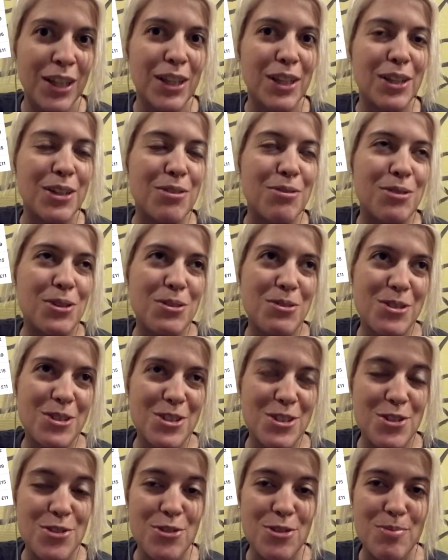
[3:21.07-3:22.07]
If you
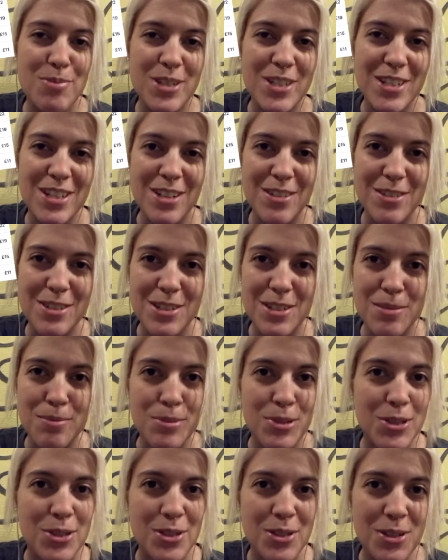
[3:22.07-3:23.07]
watch Tripping Diaries
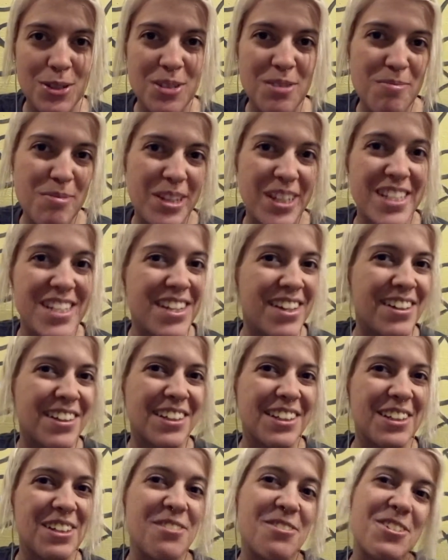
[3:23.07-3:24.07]
number 2, my
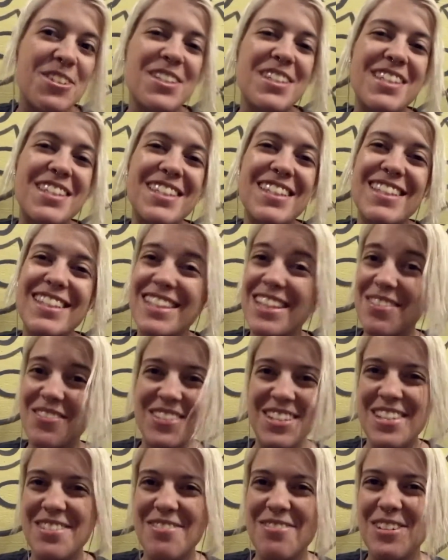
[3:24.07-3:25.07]
target was
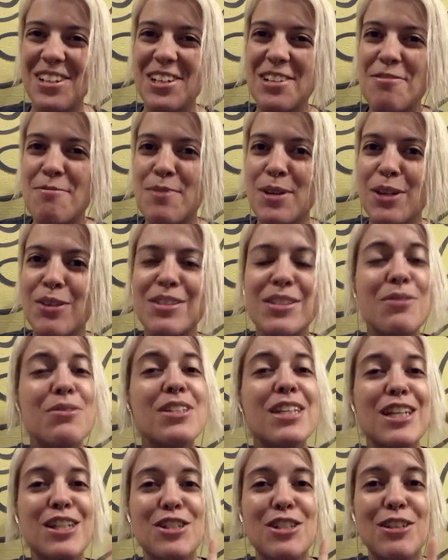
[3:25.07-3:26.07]
£75. It was
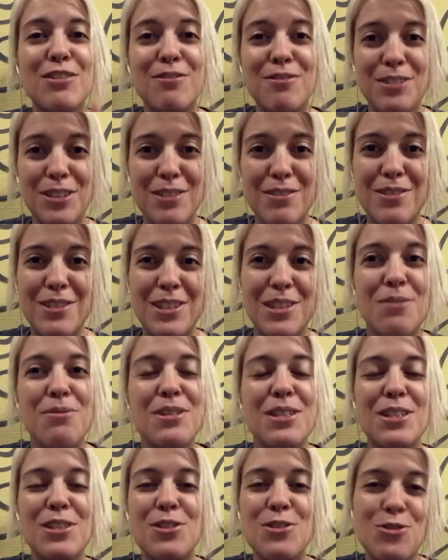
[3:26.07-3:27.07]
actually 50
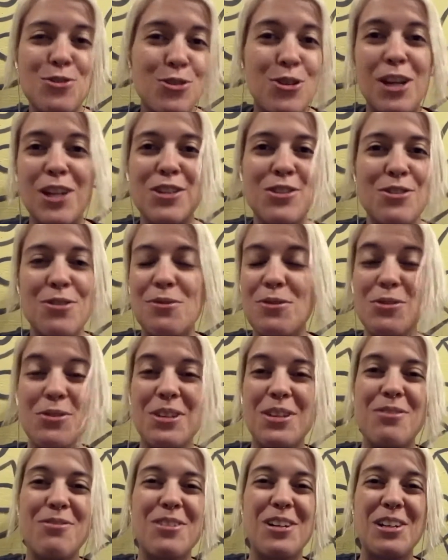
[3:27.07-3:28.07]
with a stretch of
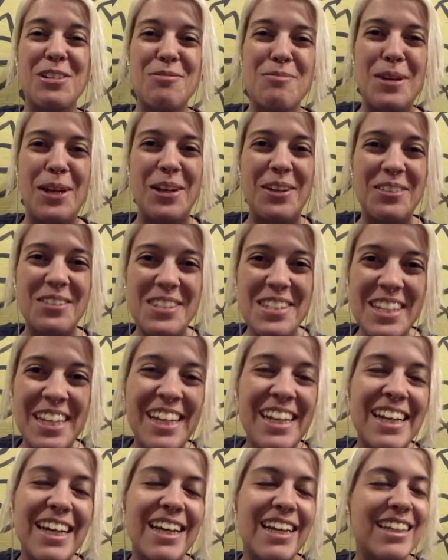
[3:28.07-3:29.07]
£25.
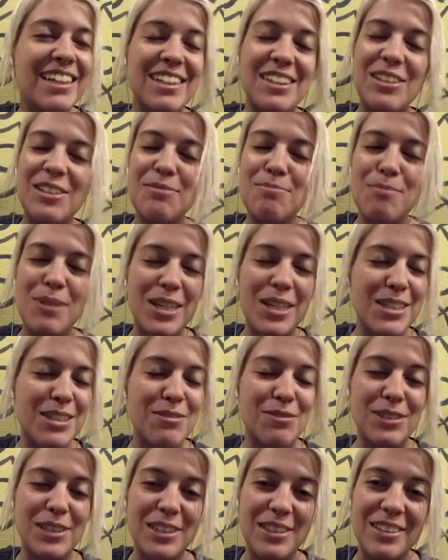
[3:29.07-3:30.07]
And I
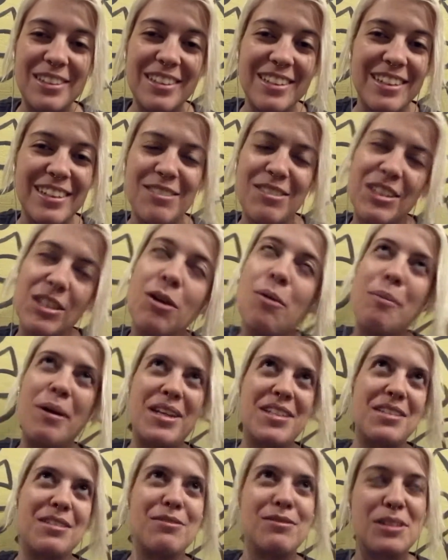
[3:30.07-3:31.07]
massively, well, not
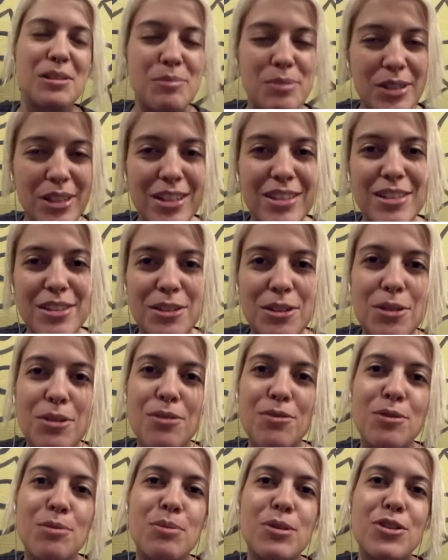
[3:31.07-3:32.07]
massively, but I did go
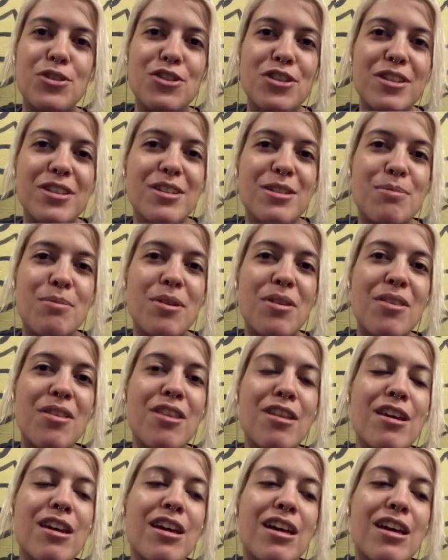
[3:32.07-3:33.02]
over budget this month.